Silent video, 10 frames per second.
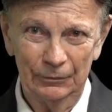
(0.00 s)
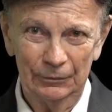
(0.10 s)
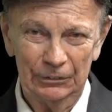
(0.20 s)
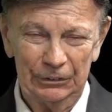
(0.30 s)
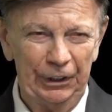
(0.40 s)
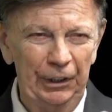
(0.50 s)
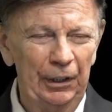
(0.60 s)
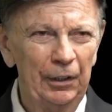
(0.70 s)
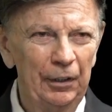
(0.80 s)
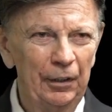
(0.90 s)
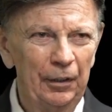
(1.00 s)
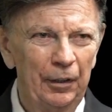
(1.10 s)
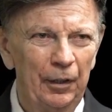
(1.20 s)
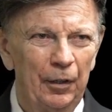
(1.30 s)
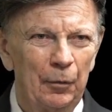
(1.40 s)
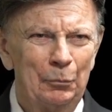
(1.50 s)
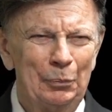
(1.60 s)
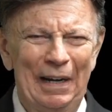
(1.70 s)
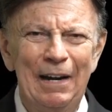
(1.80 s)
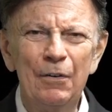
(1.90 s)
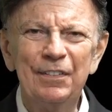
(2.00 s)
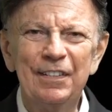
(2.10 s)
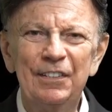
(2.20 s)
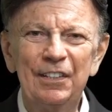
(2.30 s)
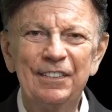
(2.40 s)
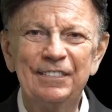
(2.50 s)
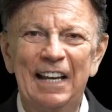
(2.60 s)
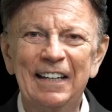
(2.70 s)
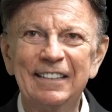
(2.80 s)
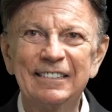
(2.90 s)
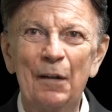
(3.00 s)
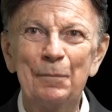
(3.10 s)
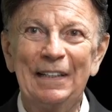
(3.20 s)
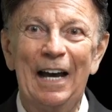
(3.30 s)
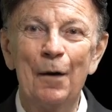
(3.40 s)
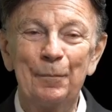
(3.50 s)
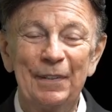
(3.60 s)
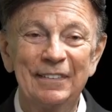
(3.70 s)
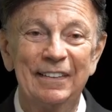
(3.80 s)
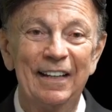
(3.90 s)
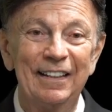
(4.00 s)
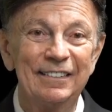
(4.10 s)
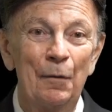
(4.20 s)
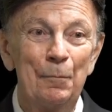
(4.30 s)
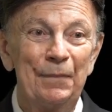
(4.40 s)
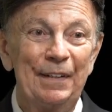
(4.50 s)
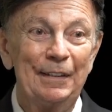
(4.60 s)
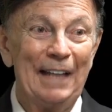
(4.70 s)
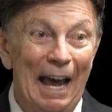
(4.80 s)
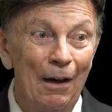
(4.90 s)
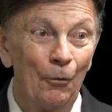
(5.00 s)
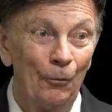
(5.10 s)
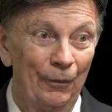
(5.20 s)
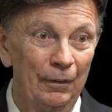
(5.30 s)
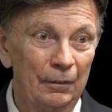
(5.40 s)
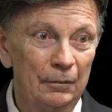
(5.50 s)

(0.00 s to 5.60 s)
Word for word: See? Prayer isn't just sending something up, it's getting something down.